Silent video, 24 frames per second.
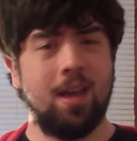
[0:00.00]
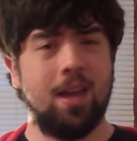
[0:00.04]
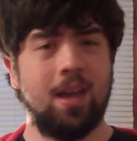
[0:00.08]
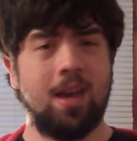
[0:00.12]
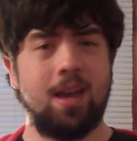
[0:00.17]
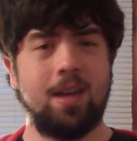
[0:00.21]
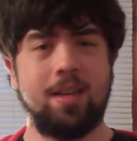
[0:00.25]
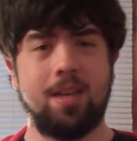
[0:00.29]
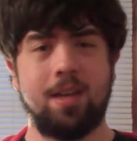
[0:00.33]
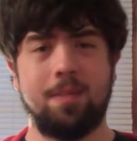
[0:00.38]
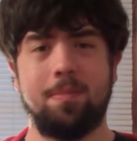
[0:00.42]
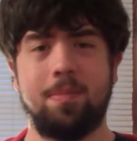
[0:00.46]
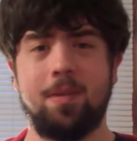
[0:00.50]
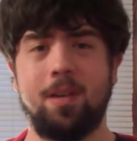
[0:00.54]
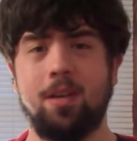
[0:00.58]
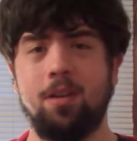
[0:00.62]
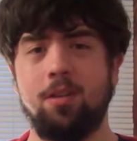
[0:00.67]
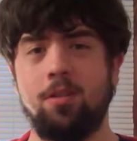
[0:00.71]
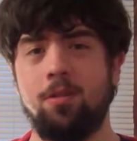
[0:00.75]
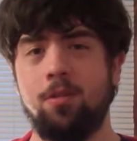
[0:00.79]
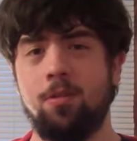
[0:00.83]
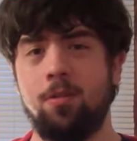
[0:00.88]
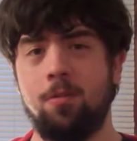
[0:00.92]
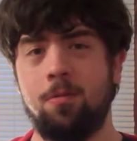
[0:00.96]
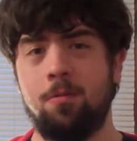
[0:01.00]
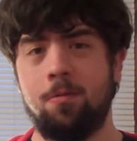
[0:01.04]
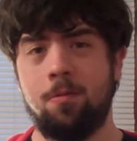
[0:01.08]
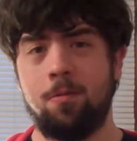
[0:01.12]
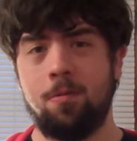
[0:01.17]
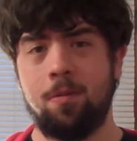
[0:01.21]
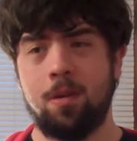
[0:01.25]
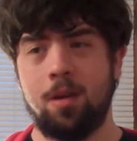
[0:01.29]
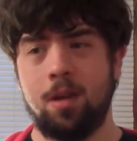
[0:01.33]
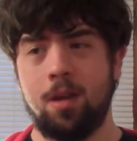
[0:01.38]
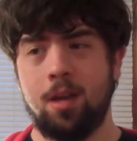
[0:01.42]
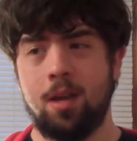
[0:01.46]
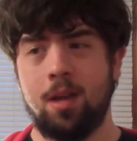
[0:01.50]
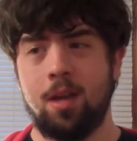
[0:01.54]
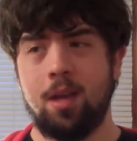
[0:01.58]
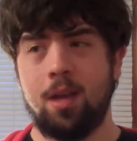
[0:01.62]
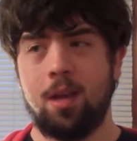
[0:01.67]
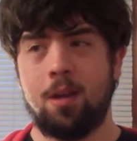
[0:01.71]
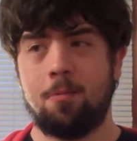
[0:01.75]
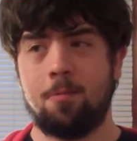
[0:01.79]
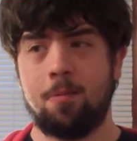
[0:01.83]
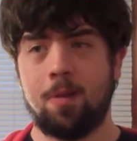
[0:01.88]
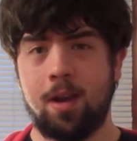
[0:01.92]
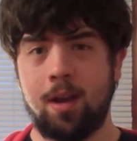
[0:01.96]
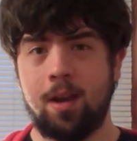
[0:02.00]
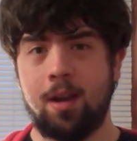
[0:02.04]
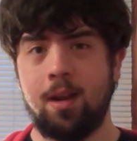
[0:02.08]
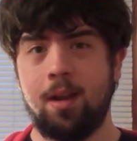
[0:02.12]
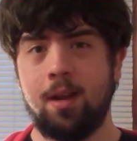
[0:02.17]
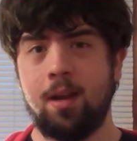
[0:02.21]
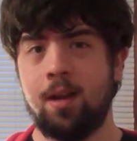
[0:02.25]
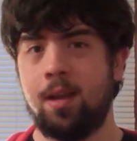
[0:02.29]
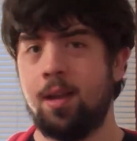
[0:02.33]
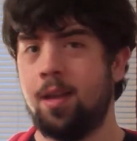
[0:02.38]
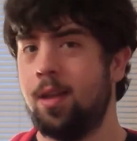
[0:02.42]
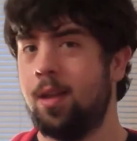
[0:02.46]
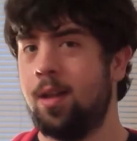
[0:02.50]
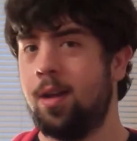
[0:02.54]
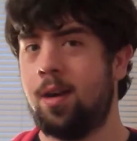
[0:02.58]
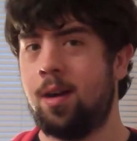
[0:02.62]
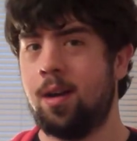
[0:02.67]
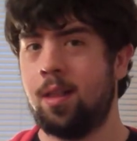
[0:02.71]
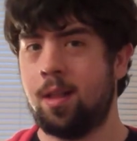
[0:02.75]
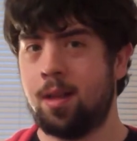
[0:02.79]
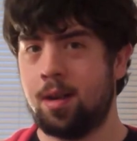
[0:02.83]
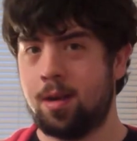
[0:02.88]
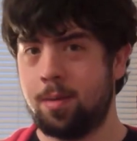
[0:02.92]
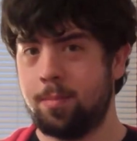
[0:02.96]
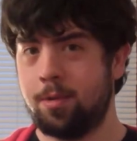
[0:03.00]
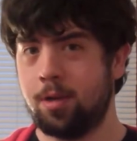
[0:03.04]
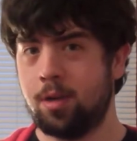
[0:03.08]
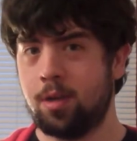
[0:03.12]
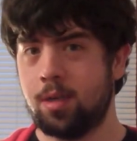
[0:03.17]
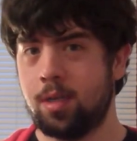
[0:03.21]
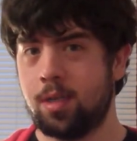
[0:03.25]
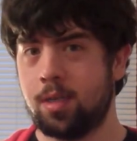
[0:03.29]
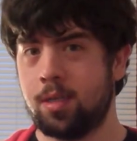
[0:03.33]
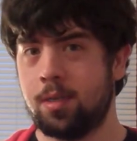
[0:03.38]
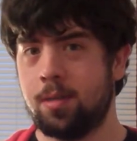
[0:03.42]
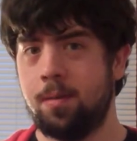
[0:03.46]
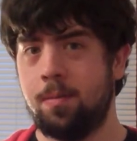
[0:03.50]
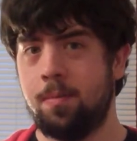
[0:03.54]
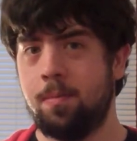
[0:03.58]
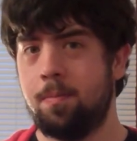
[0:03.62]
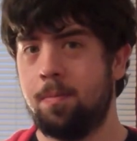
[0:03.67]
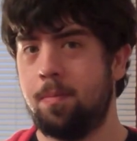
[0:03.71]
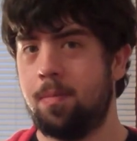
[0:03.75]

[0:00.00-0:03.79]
attempting to read a lot of books,